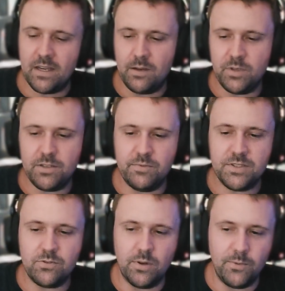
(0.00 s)
I went to
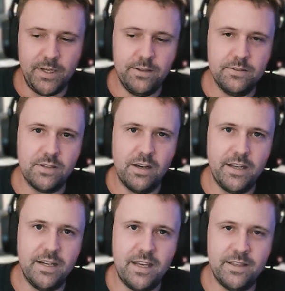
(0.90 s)
restore Windows
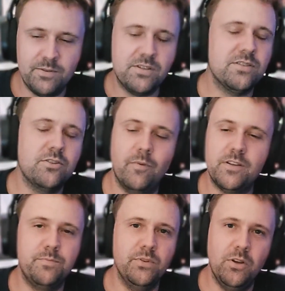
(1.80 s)
on it, and there was just so
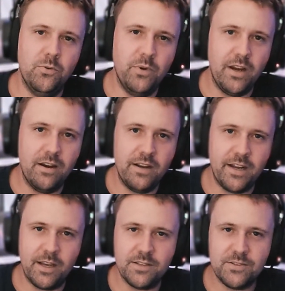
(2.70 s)
much bloatware,
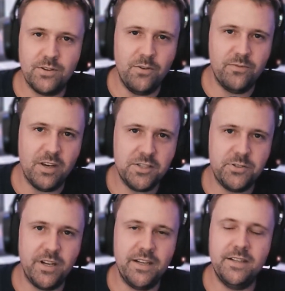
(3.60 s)
and I got so
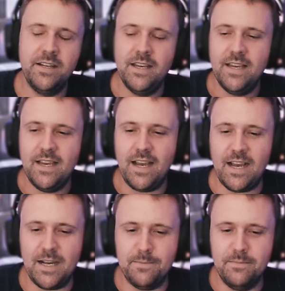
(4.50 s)
frustrated
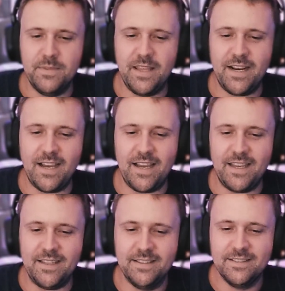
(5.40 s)
that
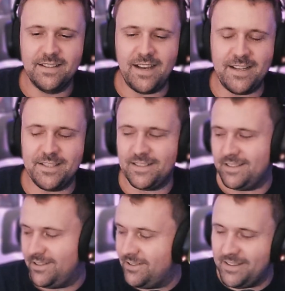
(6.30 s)
I
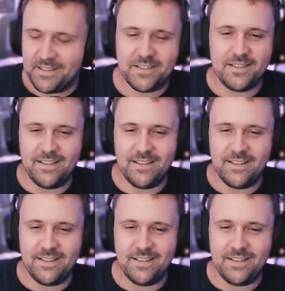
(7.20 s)
just literally